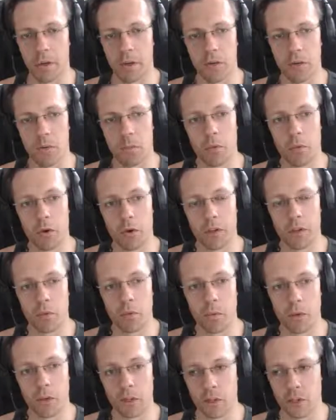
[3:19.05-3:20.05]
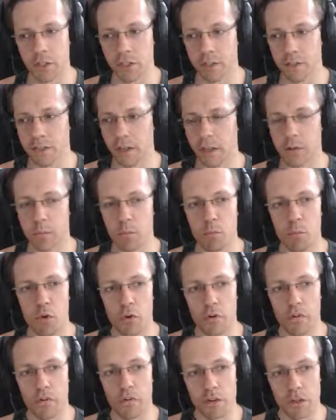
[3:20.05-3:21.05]
your body will just get
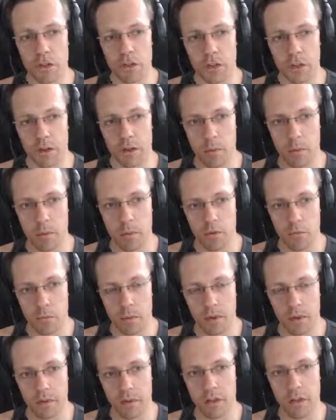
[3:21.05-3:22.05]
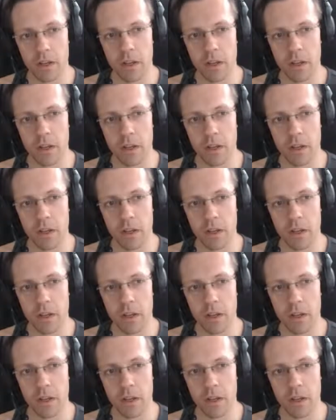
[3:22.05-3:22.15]
more efficient at the movement